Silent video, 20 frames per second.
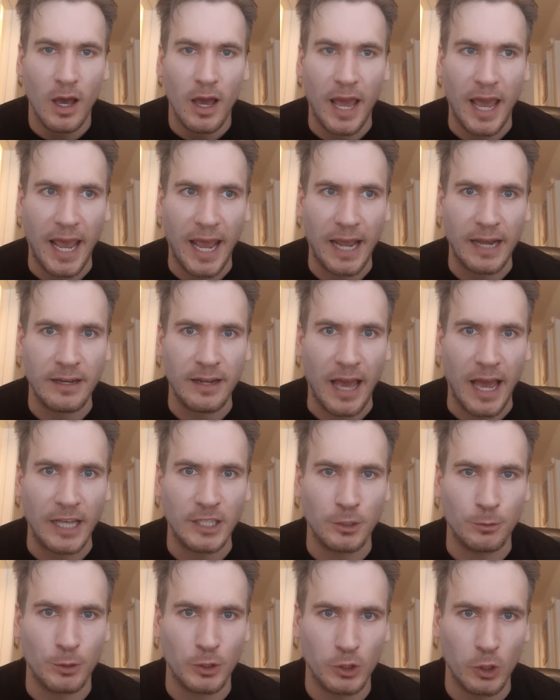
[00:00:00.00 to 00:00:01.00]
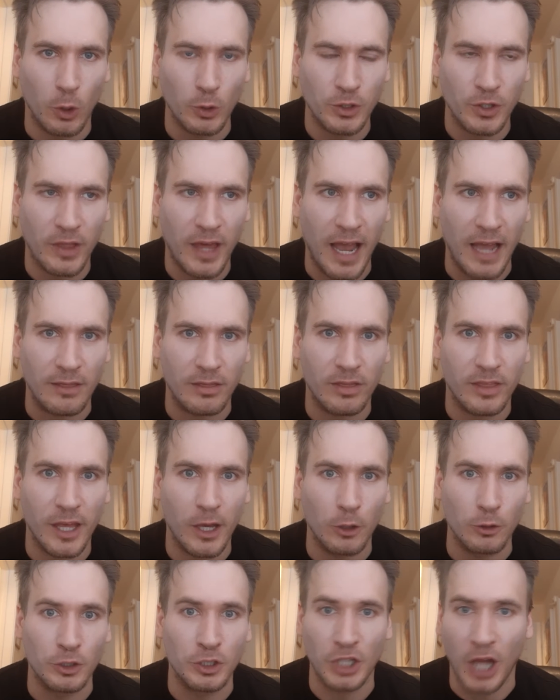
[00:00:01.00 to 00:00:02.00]
And as a result of that,
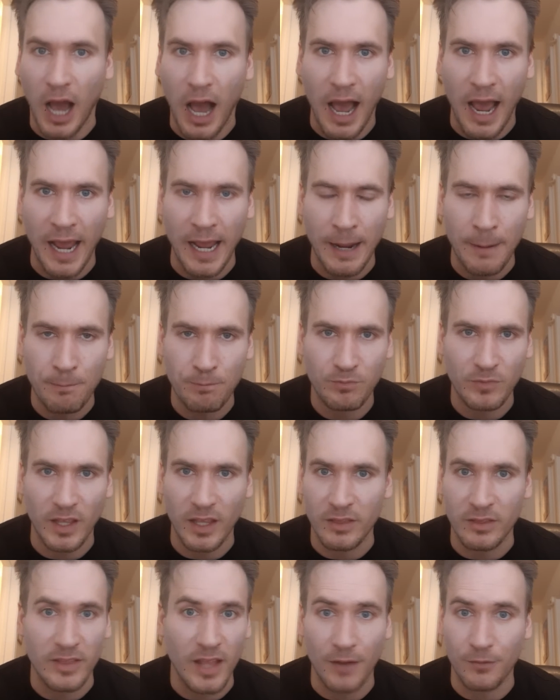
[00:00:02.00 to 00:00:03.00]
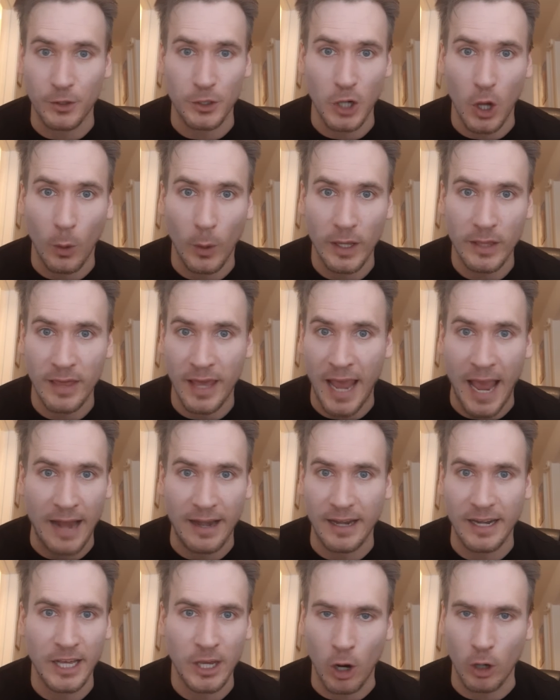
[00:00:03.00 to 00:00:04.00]
they'll die never knowing they had
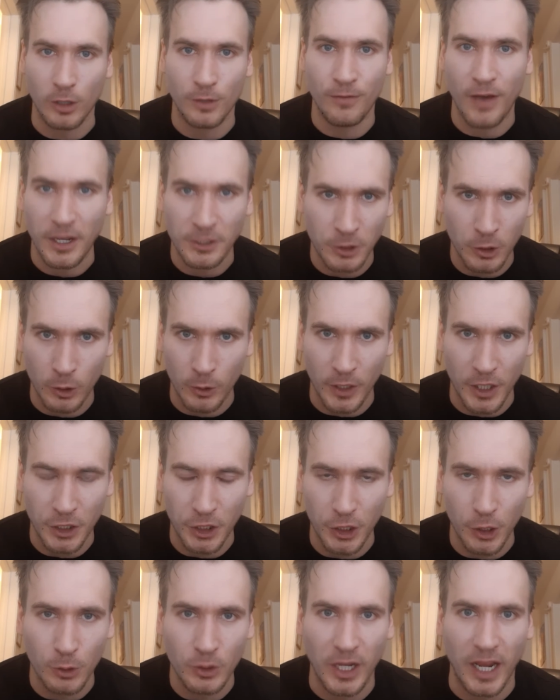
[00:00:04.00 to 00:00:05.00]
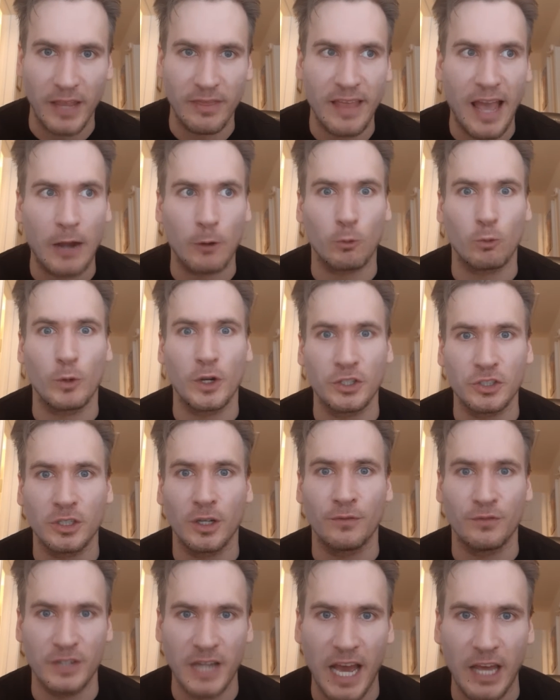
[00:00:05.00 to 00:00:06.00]
any cardiovascular issues, and that risk
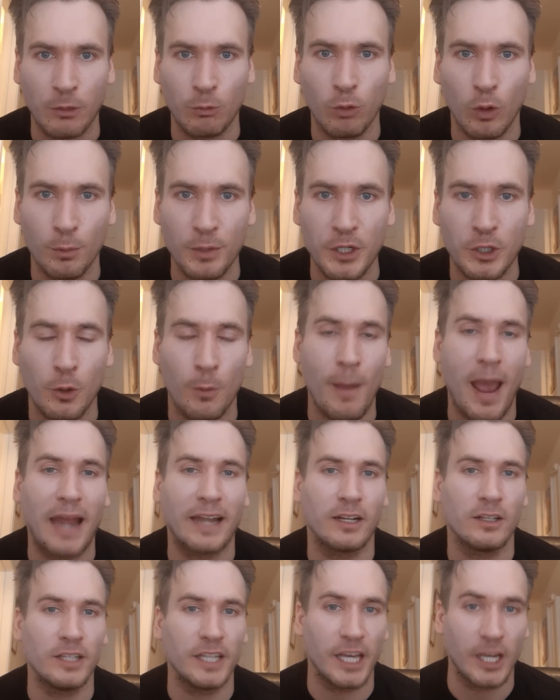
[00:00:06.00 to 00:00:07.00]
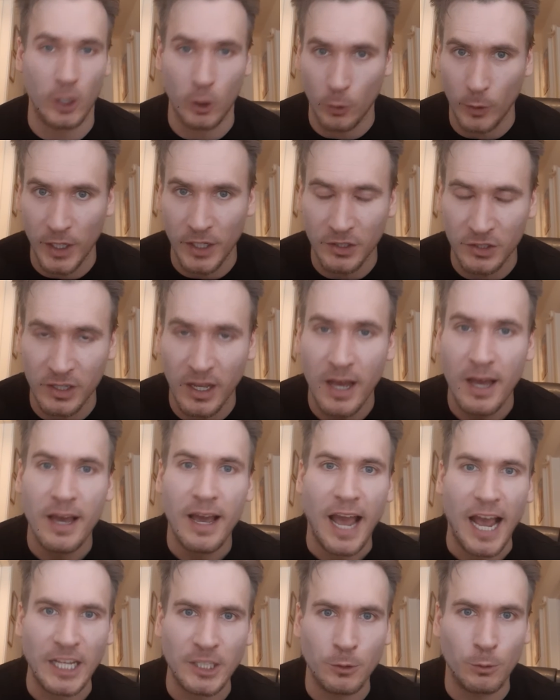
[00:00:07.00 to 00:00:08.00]
of death will be dramatically increased
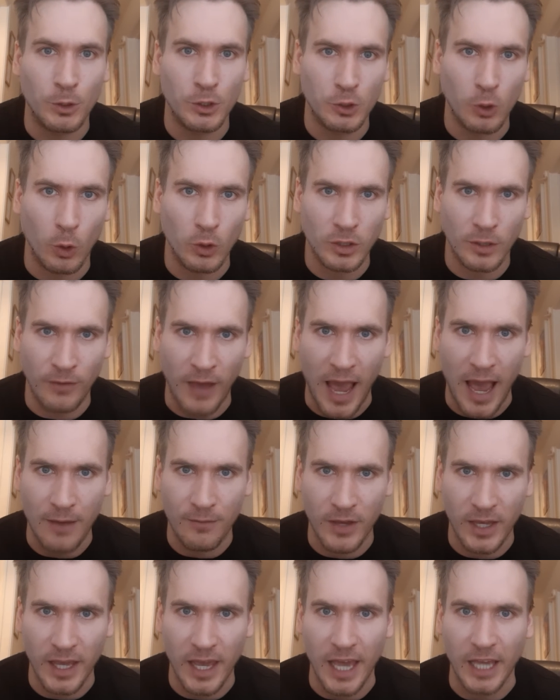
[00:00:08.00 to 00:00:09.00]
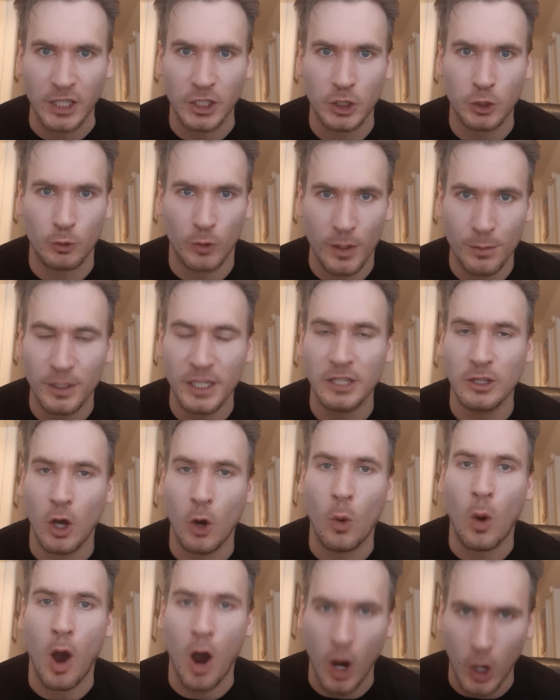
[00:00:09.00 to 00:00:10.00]
as a result of having extremely
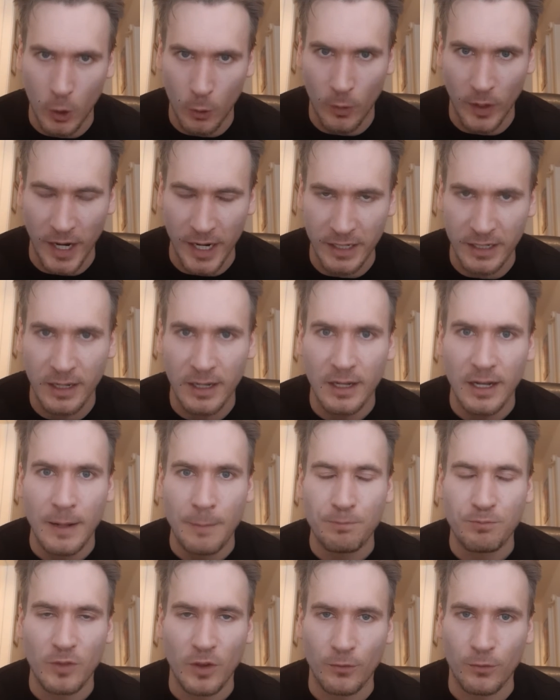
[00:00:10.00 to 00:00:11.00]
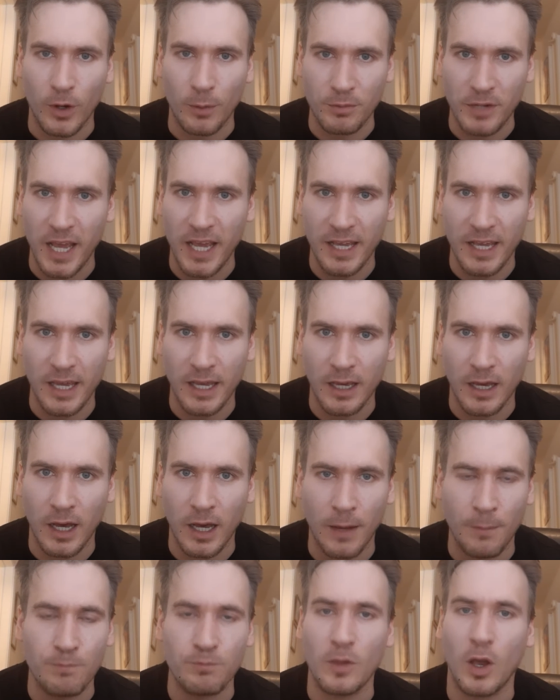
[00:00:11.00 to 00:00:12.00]
low heart rate from taking
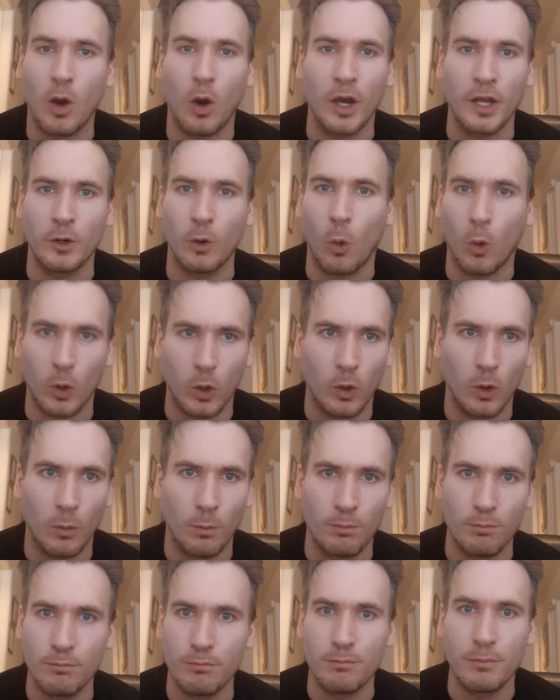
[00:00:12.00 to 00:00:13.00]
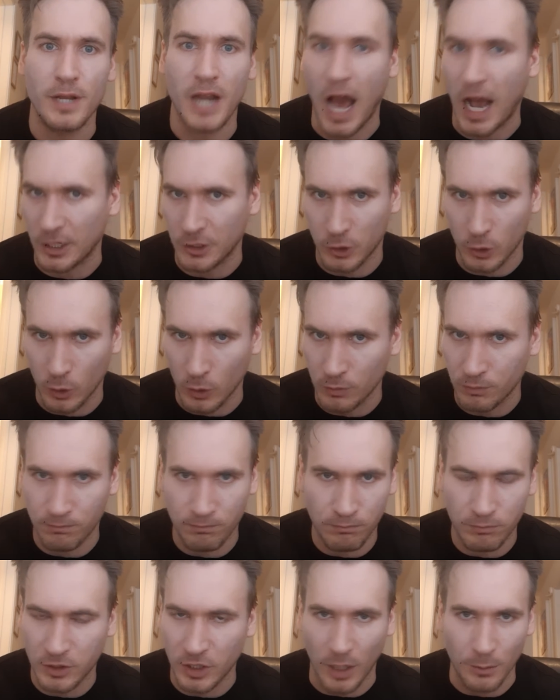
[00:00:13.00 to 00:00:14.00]
um, an oral minoxidil
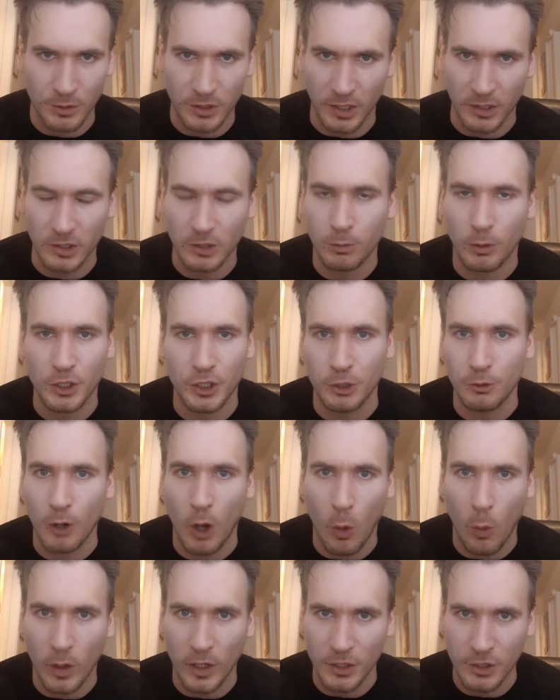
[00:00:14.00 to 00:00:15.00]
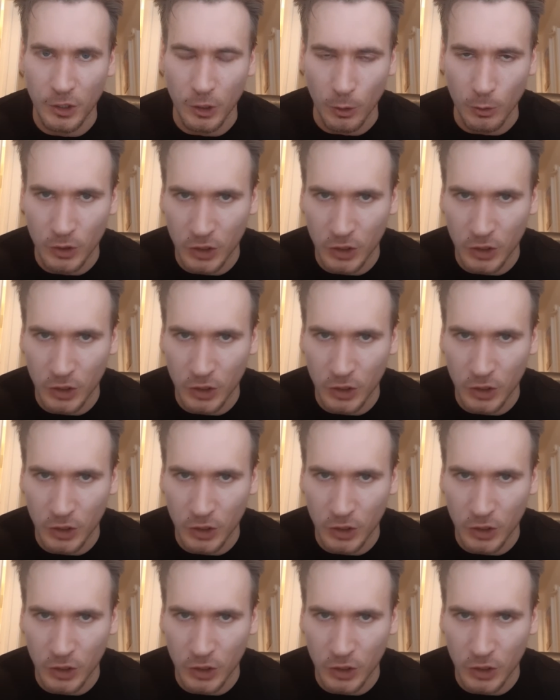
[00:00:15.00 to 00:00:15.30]
substance, which you don't want to do.